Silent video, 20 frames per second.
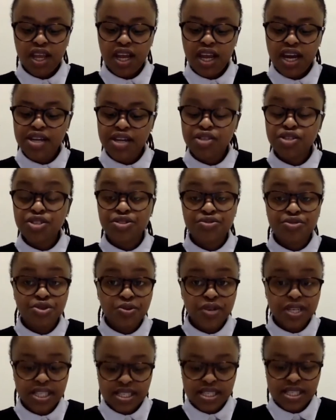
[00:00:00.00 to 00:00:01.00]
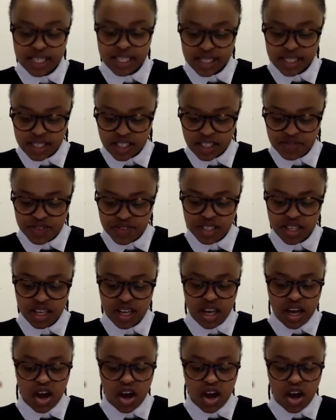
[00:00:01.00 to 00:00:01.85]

it is through incentives,